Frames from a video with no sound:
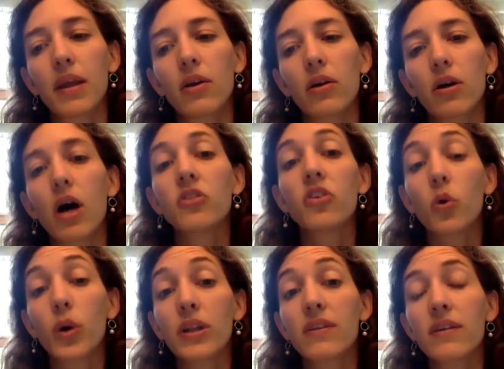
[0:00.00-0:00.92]

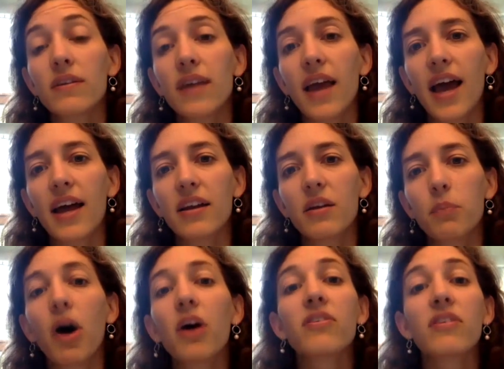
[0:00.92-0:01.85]
consequences and
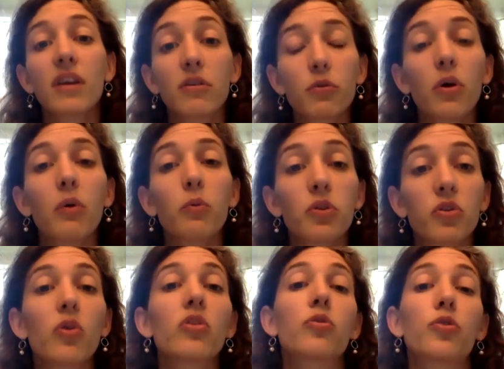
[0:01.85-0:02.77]
positive
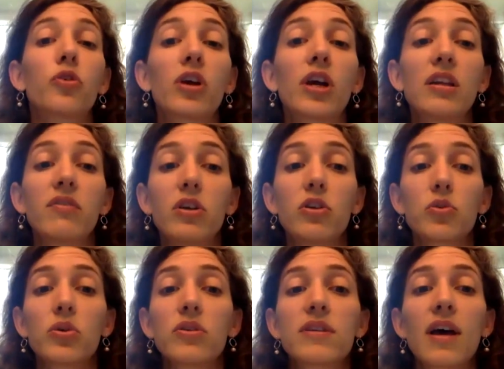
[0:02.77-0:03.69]
results for
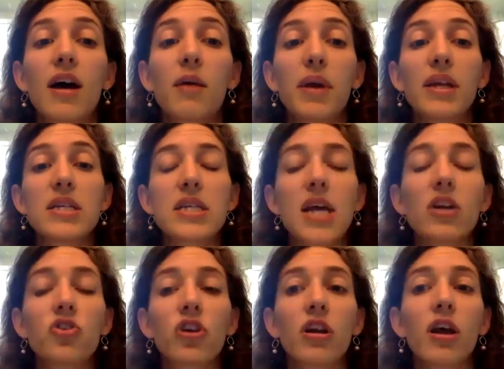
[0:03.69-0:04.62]
individuals in
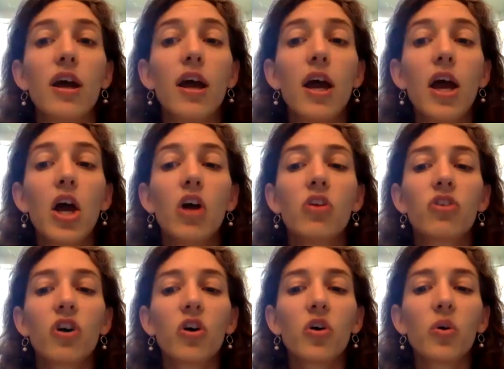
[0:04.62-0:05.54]
detention.
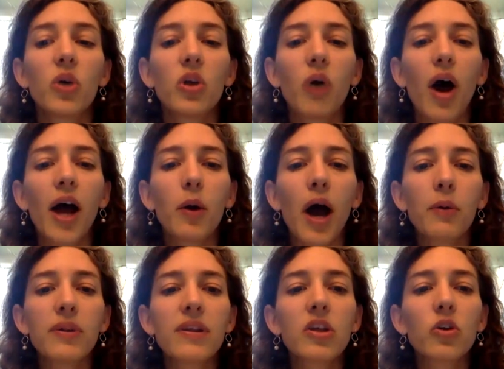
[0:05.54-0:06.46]
So, I
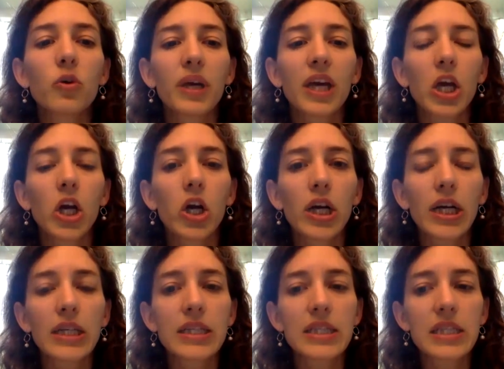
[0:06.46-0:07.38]
was a little bit
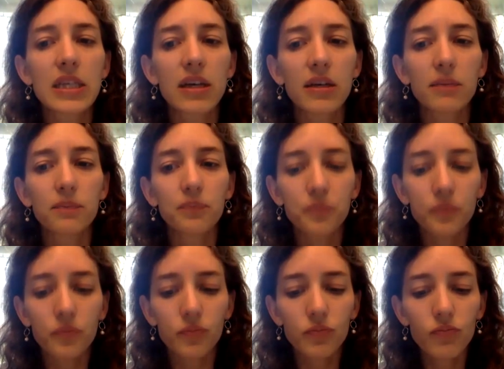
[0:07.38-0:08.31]
curious to
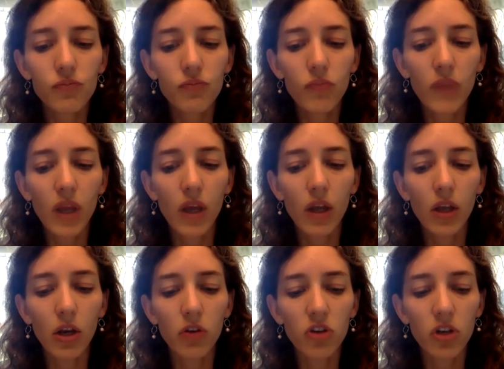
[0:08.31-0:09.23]

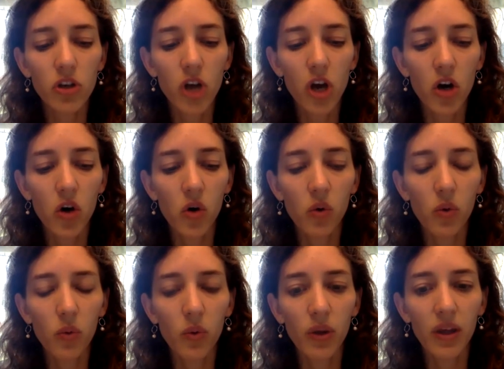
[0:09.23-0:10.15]
know
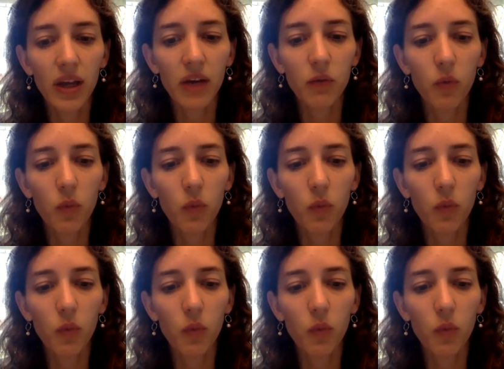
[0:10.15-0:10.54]
kind of